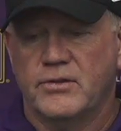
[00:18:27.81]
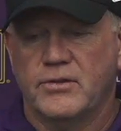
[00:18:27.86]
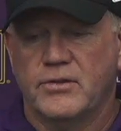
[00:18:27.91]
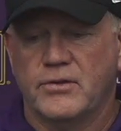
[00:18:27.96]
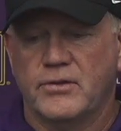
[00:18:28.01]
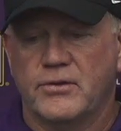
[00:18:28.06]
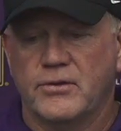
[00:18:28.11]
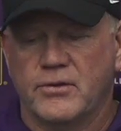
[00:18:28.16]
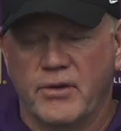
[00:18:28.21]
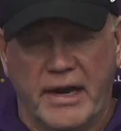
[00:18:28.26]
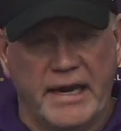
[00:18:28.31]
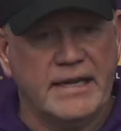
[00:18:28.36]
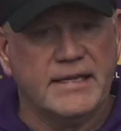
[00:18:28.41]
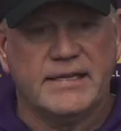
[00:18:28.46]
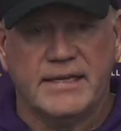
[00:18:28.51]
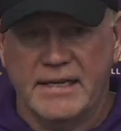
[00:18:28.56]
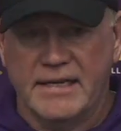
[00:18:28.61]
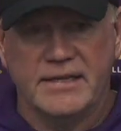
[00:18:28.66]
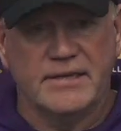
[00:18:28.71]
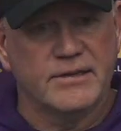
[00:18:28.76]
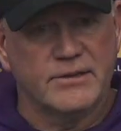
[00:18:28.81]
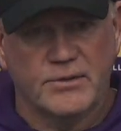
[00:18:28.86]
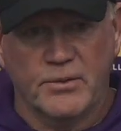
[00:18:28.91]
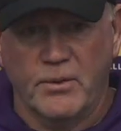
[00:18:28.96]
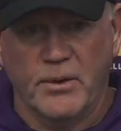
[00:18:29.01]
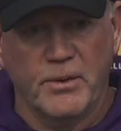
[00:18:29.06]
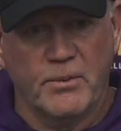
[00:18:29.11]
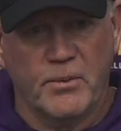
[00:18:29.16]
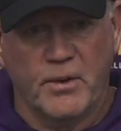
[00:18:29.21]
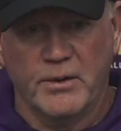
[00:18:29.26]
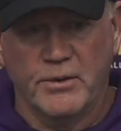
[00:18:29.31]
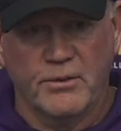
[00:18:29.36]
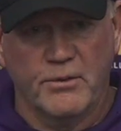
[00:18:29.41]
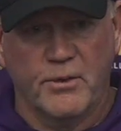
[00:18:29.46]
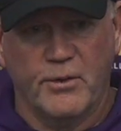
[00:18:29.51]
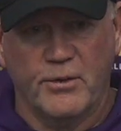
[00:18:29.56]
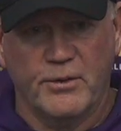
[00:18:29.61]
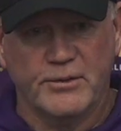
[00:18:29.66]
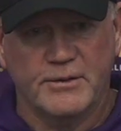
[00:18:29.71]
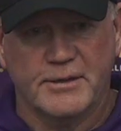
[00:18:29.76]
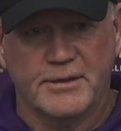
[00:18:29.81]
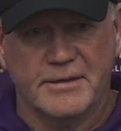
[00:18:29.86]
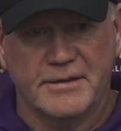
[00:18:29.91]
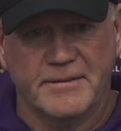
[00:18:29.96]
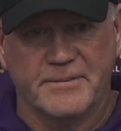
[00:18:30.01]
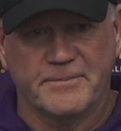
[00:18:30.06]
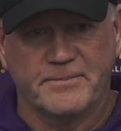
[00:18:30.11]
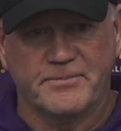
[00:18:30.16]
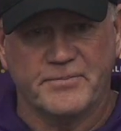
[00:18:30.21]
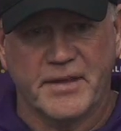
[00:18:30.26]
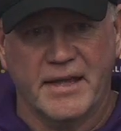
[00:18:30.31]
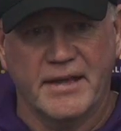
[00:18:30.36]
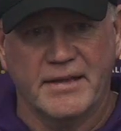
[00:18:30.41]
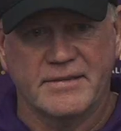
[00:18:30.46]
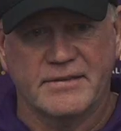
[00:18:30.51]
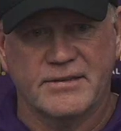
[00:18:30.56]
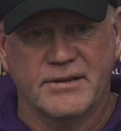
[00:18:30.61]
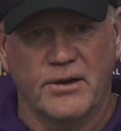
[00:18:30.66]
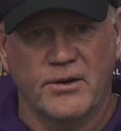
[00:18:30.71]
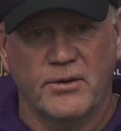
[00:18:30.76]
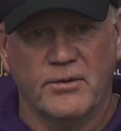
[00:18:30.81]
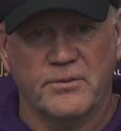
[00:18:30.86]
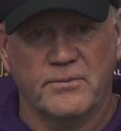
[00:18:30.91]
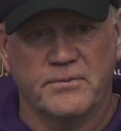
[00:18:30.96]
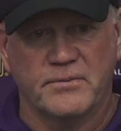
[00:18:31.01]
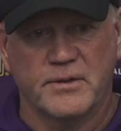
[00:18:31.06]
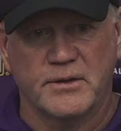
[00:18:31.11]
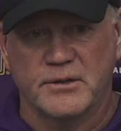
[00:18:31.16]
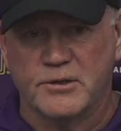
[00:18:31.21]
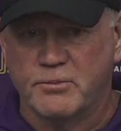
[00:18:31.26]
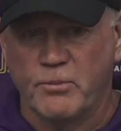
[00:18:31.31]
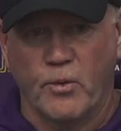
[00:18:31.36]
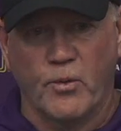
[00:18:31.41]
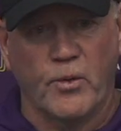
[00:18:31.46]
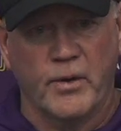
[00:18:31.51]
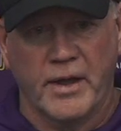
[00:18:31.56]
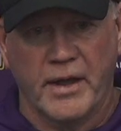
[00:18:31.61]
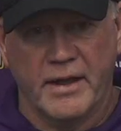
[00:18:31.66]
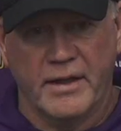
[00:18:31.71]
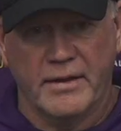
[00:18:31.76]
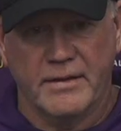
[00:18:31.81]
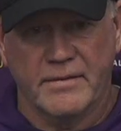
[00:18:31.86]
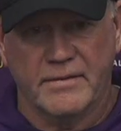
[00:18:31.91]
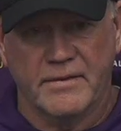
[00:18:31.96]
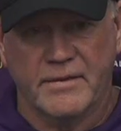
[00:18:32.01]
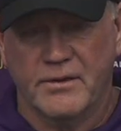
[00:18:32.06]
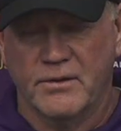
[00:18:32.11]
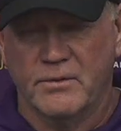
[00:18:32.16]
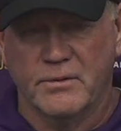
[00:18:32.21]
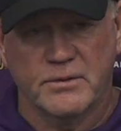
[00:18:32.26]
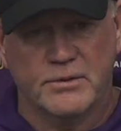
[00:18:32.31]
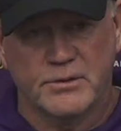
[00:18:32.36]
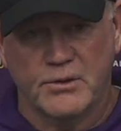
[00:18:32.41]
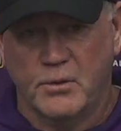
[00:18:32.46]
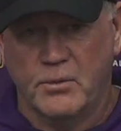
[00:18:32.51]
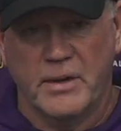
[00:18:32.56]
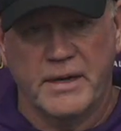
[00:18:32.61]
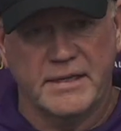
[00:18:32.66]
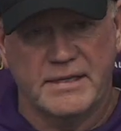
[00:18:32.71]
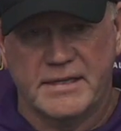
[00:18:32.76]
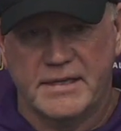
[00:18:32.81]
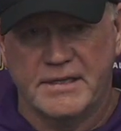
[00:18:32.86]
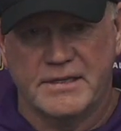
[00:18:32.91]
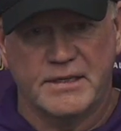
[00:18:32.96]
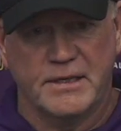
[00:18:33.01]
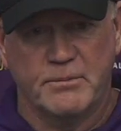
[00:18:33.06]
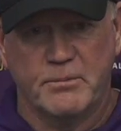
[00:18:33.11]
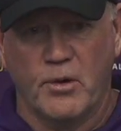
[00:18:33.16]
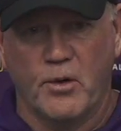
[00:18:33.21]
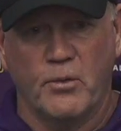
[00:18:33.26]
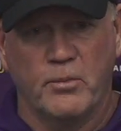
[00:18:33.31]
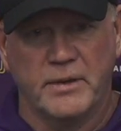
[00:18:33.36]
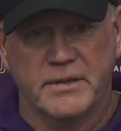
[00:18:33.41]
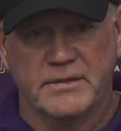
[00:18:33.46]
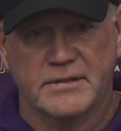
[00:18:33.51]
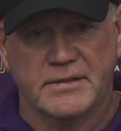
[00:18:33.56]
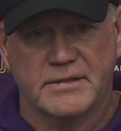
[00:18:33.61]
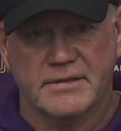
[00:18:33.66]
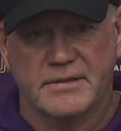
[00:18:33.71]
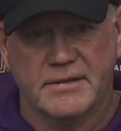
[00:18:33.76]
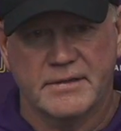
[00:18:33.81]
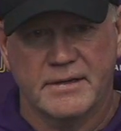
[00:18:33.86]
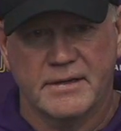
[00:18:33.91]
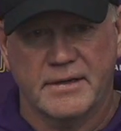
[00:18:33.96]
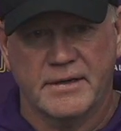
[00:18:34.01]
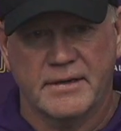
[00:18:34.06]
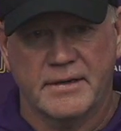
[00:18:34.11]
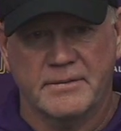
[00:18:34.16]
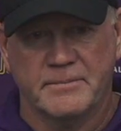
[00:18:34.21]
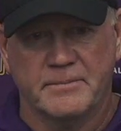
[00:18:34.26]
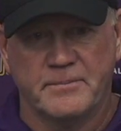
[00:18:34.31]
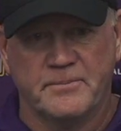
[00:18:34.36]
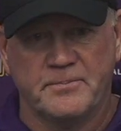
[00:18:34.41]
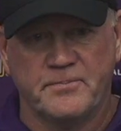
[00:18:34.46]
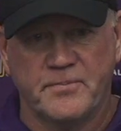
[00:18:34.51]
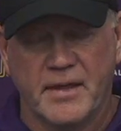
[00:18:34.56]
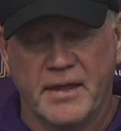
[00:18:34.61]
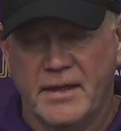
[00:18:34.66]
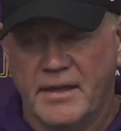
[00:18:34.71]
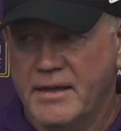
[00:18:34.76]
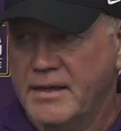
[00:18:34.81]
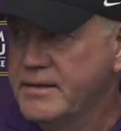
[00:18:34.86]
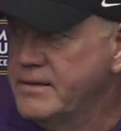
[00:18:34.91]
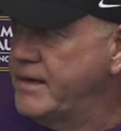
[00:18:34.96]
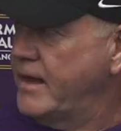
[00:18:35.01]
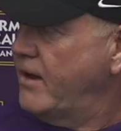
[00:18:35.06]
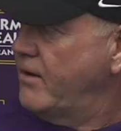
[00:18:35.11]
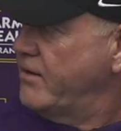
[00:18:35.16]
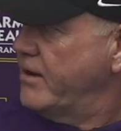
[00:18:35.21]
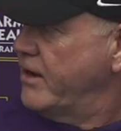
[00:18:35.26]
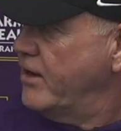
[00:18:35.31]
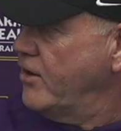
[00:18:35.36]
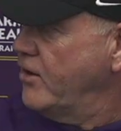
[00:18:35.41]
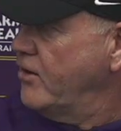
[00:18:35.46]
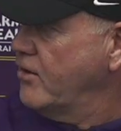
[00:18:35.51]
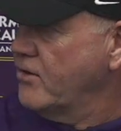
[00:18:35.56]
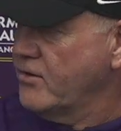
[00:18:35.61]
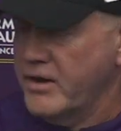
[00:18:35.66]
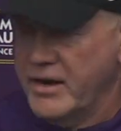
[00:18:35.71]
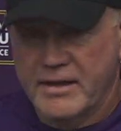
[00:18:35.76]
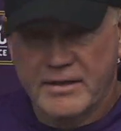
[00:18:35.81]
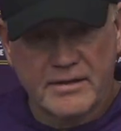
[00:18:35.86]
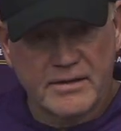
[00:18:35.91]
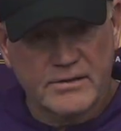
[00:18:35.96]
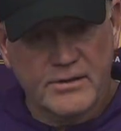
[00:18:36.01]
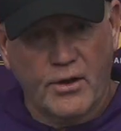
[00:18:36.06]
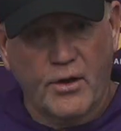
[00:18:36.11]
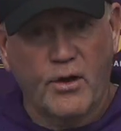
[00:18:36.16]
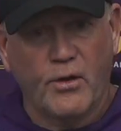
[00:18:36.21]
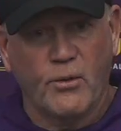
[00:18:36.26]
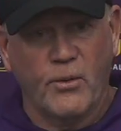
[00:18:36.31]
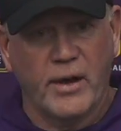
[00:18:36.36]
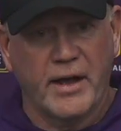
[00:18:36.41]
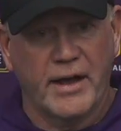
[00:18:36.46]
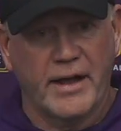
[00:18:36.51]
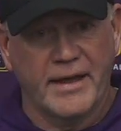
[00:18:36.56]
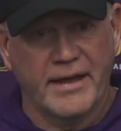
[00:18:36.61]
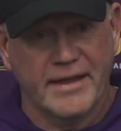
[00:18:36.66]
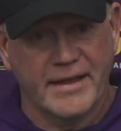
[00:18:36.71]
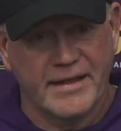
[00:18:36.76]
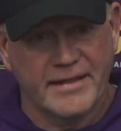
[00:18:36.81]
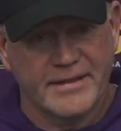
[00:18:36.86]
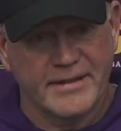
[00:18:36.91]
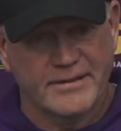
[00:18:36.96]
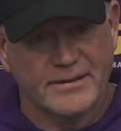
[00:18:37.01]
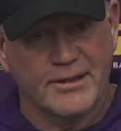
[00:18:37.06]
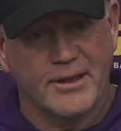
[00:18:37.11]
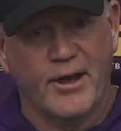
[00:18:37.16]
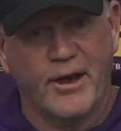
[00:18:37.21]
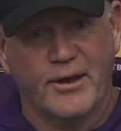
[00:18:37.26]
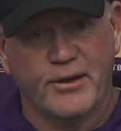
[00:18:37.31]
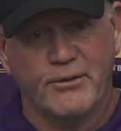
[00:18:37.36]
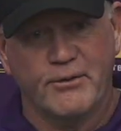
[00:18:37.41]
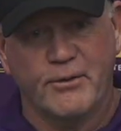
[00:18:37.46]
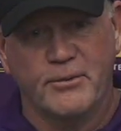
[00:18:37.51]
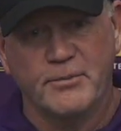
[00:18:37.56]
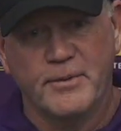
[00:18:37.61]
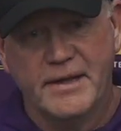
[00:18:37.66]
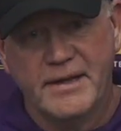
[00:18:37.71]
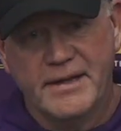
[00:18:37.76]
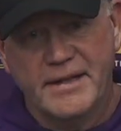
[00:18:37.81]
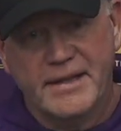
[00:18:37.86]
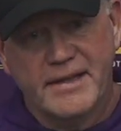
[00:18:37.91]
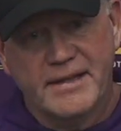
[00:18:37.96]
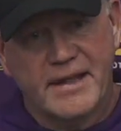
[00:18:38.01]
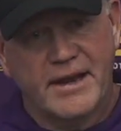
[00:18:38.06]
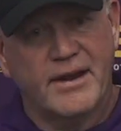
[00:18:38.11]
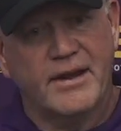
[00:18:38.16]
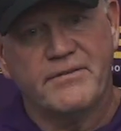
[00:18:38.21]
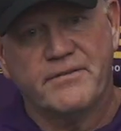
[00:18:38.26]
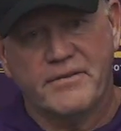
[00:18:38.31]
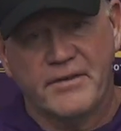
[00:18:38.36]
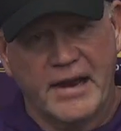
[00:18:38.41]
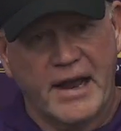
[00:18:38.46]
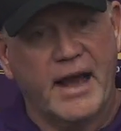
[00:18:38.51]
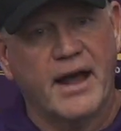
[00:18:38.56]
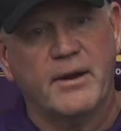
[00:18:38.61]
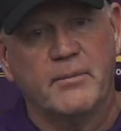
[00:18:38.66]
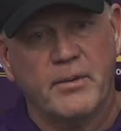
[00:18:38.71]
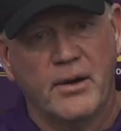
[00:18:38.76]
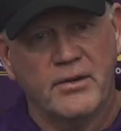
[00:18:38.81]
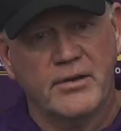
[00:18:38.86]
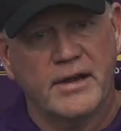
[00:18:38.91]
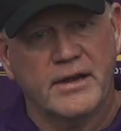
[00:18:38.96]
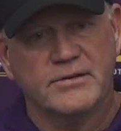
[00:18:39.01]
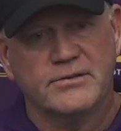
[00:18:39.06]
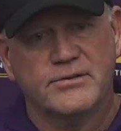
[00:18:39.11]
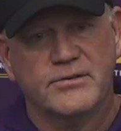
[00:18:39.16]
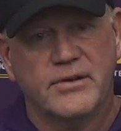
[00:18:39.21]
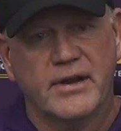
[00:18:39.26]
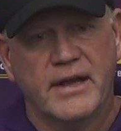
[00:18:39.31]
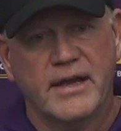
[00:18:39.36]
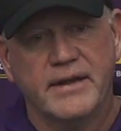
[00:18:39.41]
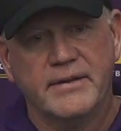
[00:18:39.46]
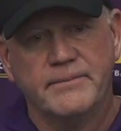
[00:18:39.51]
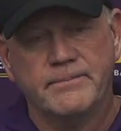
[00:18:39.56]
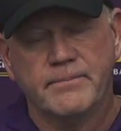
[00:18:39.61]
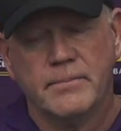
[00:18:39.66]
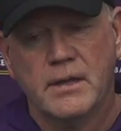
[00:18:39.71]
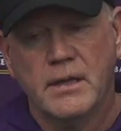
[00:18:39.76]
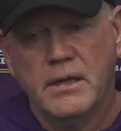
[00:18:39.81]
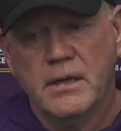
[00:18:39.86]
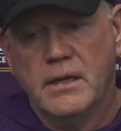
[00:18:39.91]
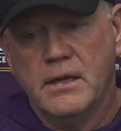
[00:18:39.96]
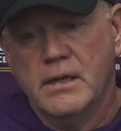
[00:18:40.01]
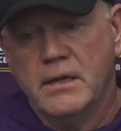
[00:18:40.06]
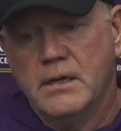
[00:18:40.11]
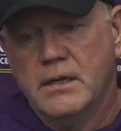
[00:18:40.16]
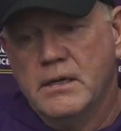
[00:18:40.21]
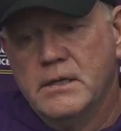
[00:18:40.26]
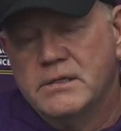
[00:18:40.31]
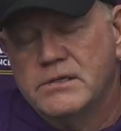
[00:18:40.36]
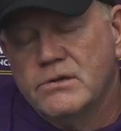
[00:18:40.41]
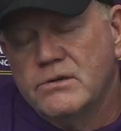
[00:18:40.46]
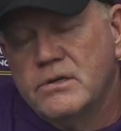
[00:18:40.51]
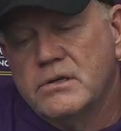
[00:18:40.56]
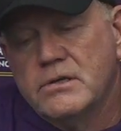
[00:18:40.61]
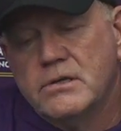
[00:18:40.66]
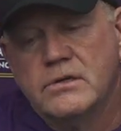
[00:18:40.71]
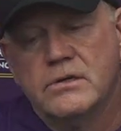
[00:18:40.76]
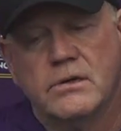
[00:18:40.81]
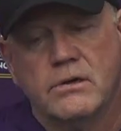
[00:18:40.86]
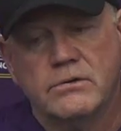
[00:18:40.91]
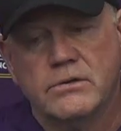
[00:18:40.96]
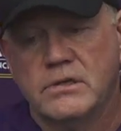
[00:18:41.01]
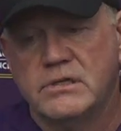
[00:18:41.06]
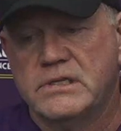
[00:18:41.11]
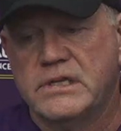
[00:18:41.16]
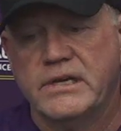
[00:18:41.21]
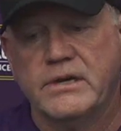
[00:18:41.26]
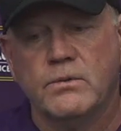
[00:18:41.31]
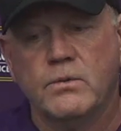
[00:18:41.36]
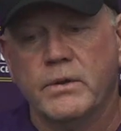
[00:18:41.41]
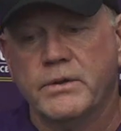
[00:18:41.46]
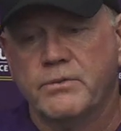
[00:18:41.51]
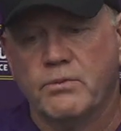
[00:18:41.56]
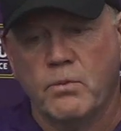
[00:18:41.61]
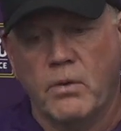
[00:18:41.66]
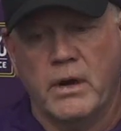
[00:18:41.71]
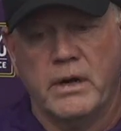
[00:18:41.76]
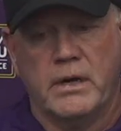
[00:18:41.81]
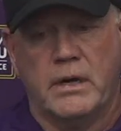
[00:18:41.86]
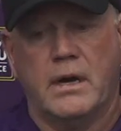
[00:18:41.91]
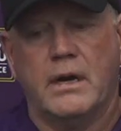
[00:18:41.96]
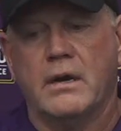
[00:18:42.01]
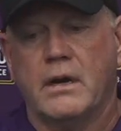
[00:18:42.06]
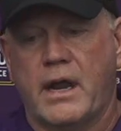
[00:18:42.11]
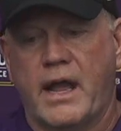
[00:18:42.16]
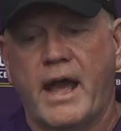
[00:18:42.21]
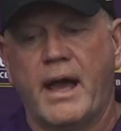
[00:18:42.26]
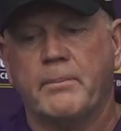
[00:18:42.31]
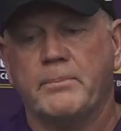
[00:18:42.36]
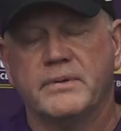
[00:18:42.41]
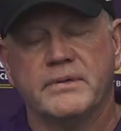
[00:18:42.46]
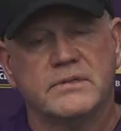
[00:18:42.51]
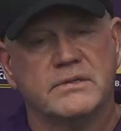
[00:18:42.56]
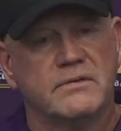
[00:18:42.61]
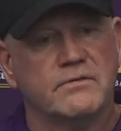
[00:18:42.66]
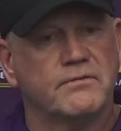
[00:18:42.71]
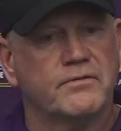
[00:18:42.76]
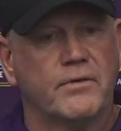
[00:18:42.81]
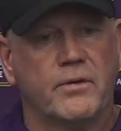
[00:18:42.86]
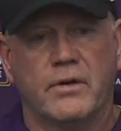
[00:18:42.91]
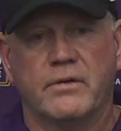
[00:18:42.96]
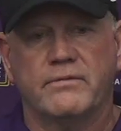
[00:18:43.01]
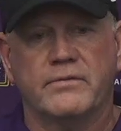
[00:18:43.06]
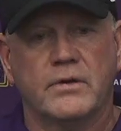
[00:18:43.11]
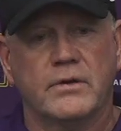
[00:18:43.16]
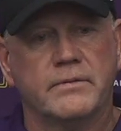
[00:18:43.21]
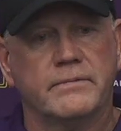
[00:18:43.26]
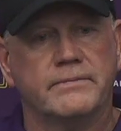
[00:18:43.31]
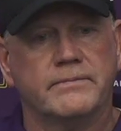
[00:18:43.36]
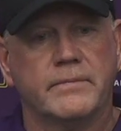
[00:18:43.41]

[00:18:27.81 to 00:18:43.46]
they're 18 to 21-year-olds. And so this morning there were so many teaching moments down here in this hallway, in this locker room, that I forgot about yesterday. So, you know, you deal with what happens in front of you,